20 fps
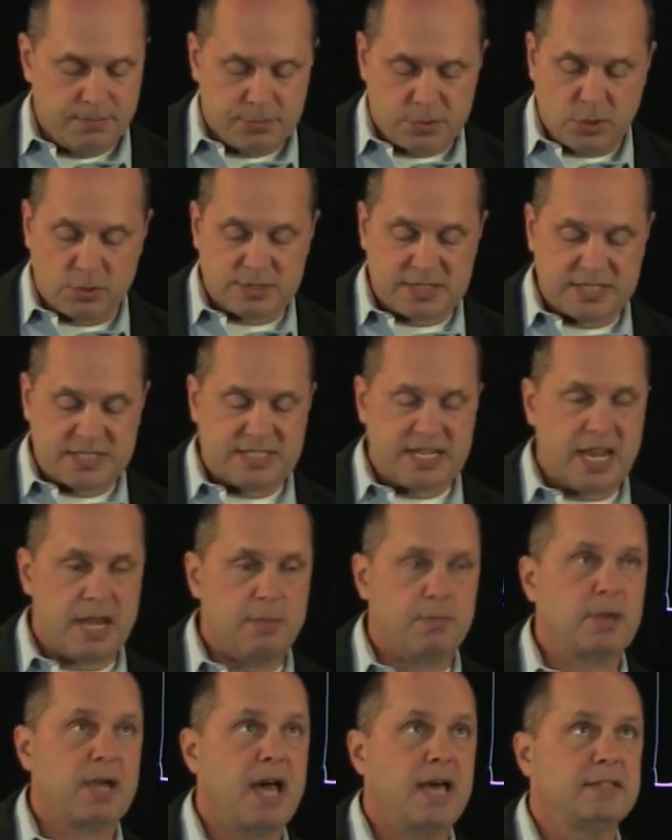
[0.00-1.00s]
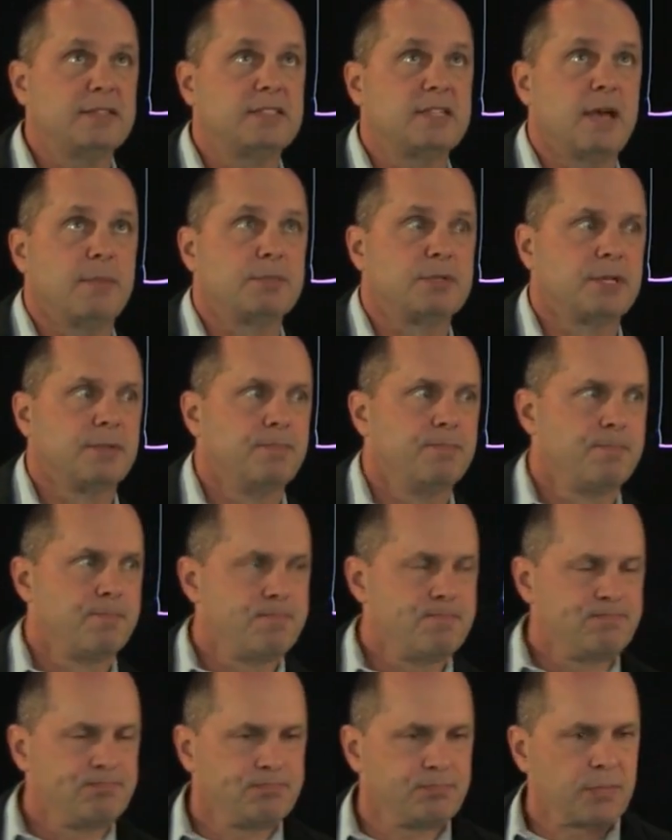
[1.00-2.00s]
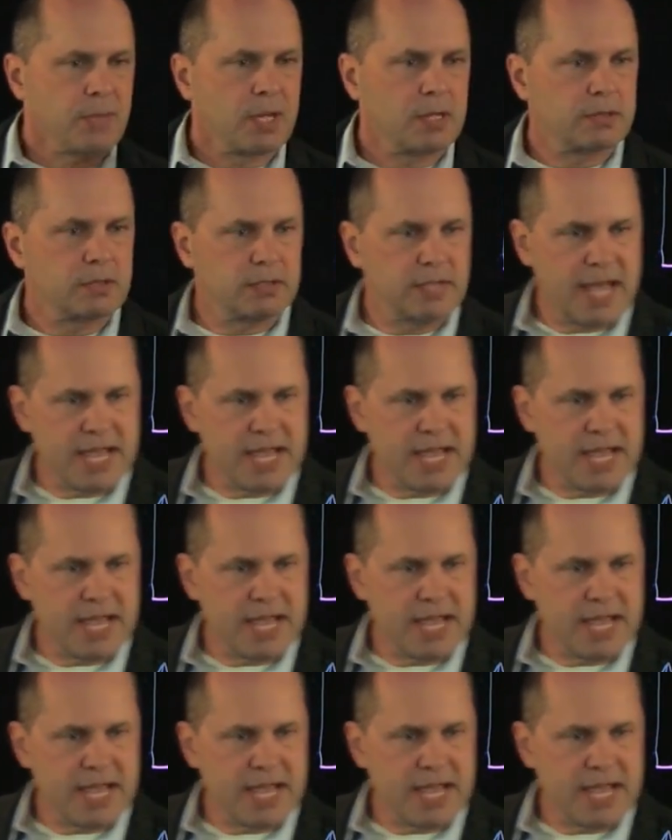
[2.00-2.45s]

So it's the same concept. The